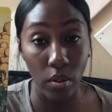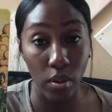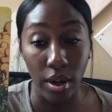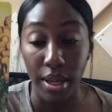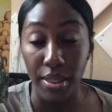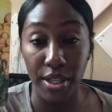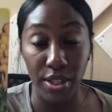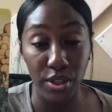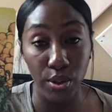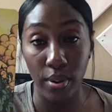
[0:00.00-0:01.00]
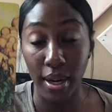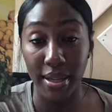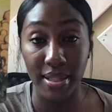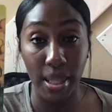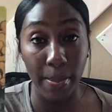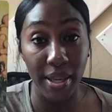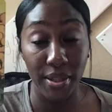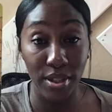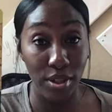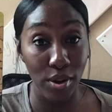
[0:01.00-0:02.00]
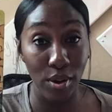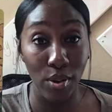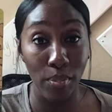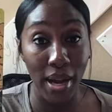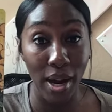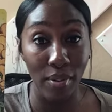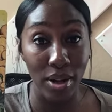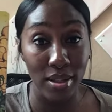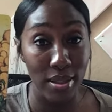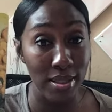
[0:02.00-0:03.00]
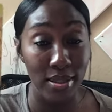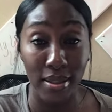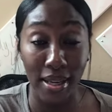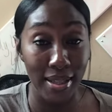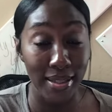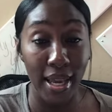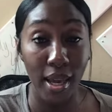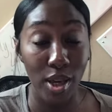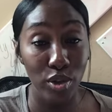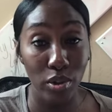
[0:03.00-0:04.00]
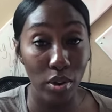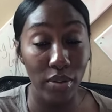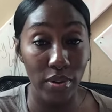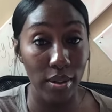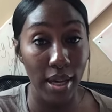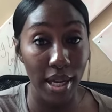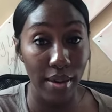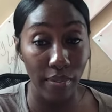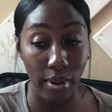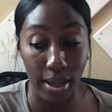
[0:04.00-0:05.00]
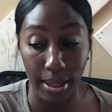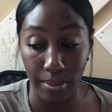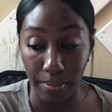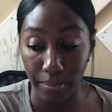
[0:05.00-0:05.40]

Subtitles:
or this is you kind of stepping into your own power and just like taking control of your life, right?